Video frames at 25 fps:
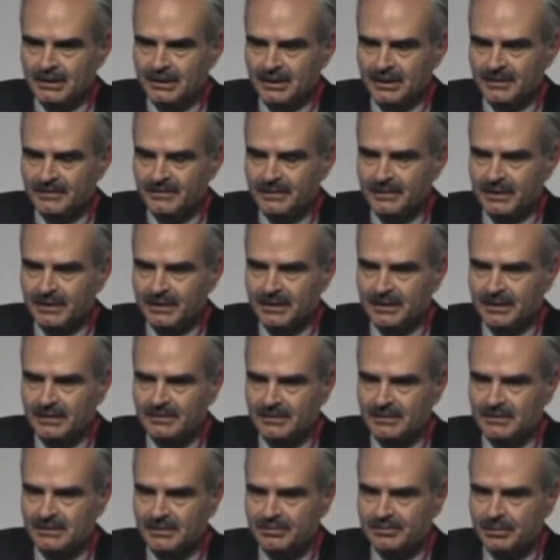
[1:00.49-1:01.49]
The FDA
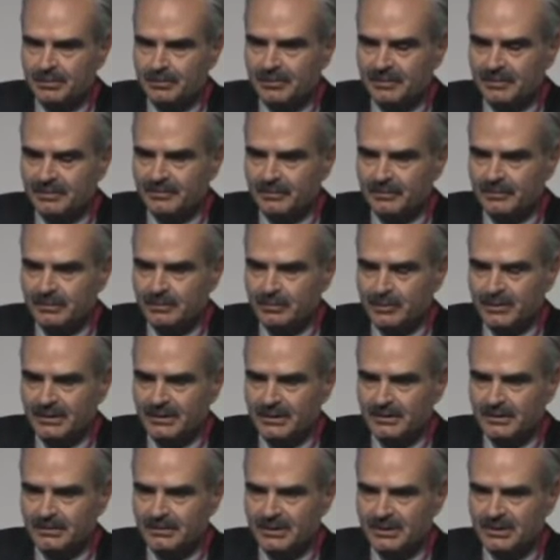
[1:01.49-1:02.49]
gave us approval for
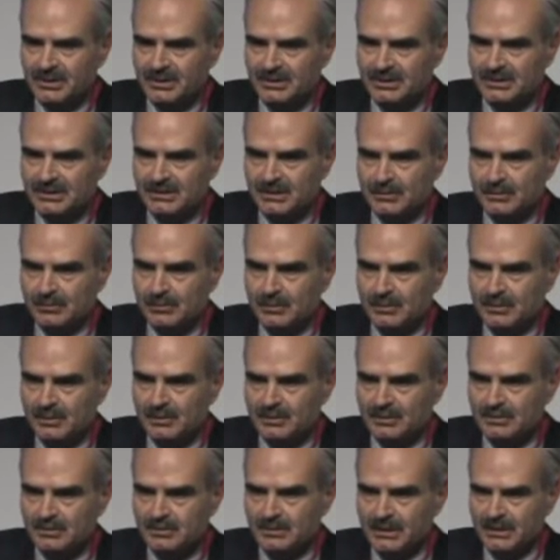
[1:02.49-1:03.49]
20 patients, and we
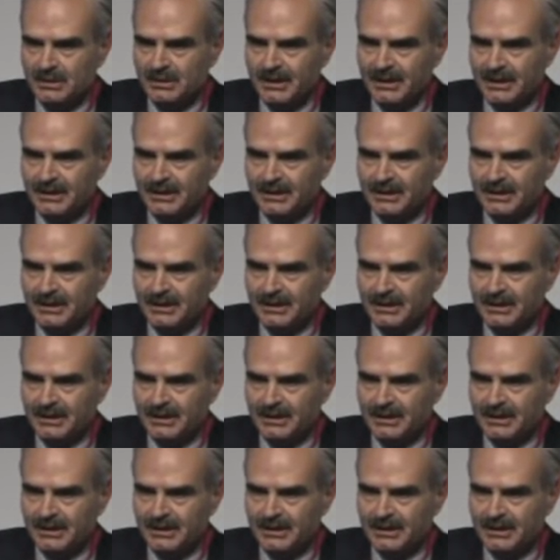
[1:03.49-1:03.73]
also